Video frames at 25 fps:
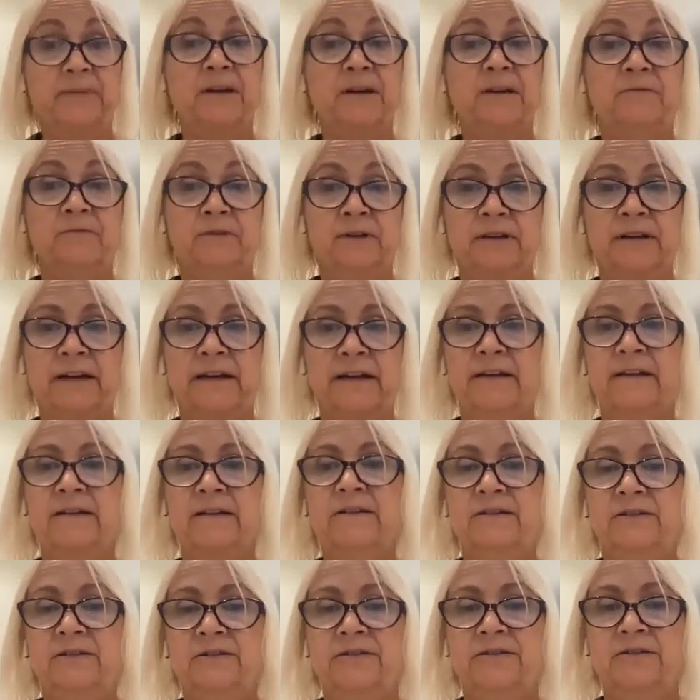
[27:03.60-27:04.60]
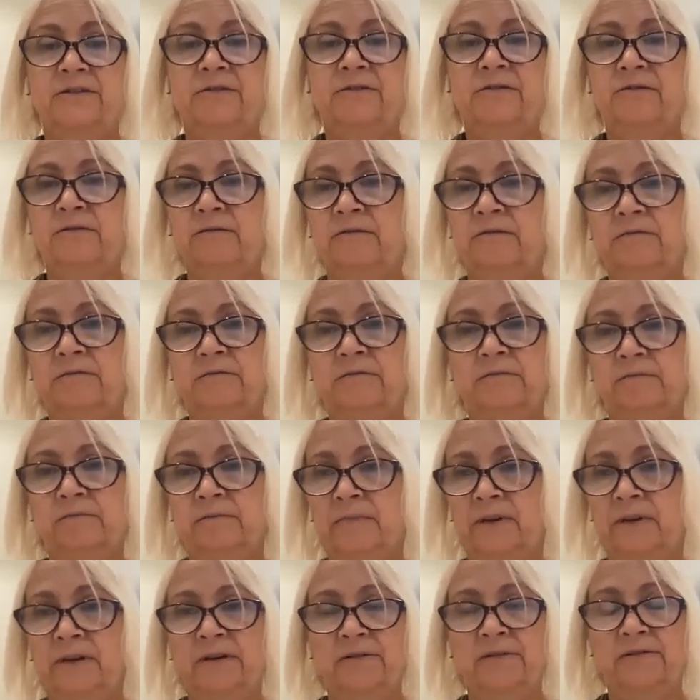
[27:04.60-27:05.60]
may be related to,
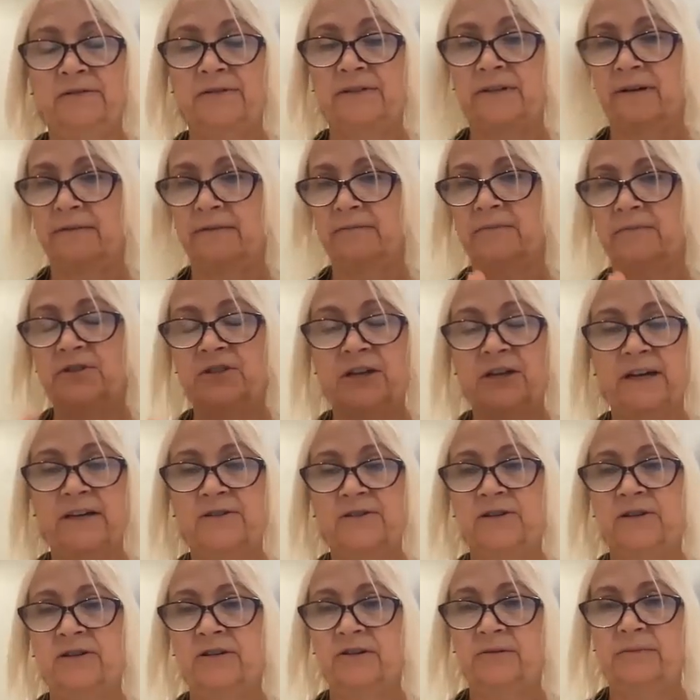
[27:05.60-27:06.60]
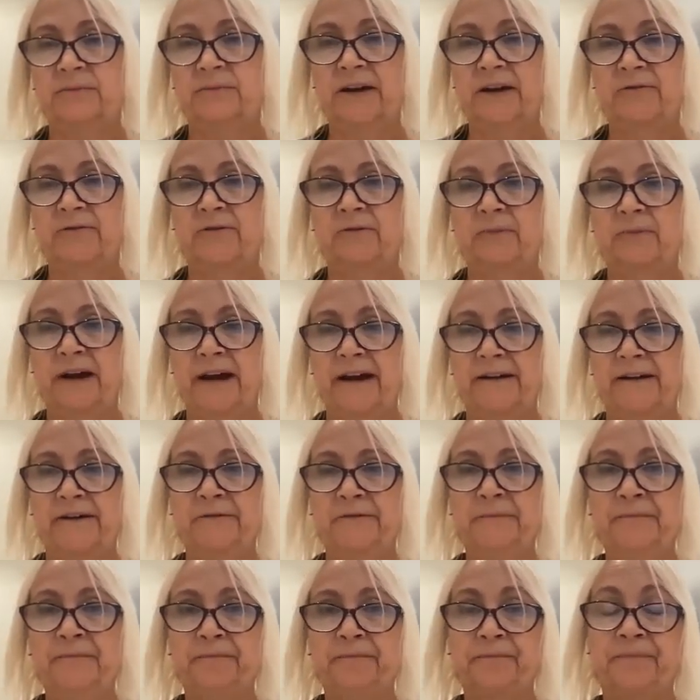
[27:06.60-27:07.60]
some change in their
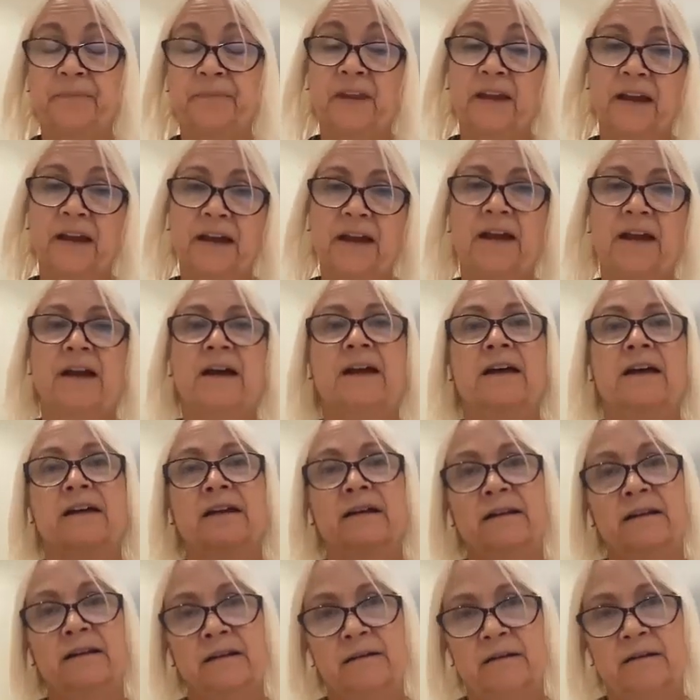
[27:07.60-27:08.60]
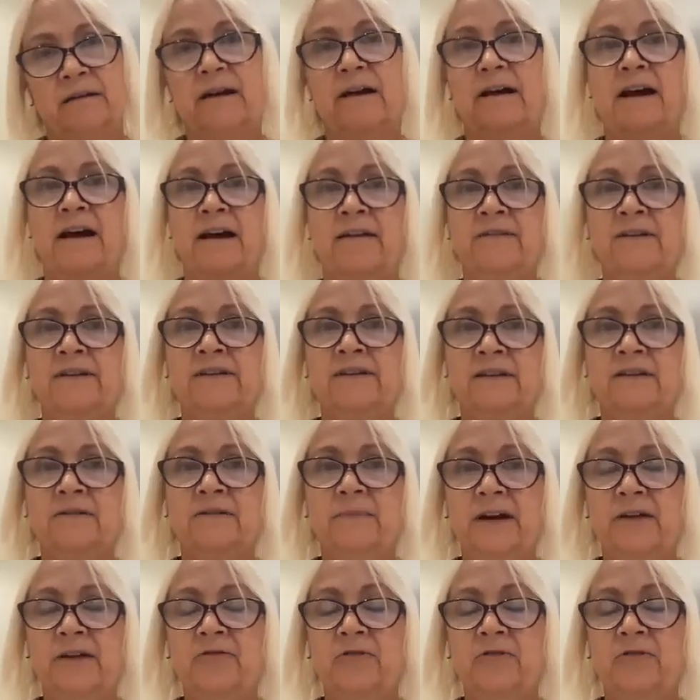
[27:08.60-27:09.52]
microbiome. Obviously, the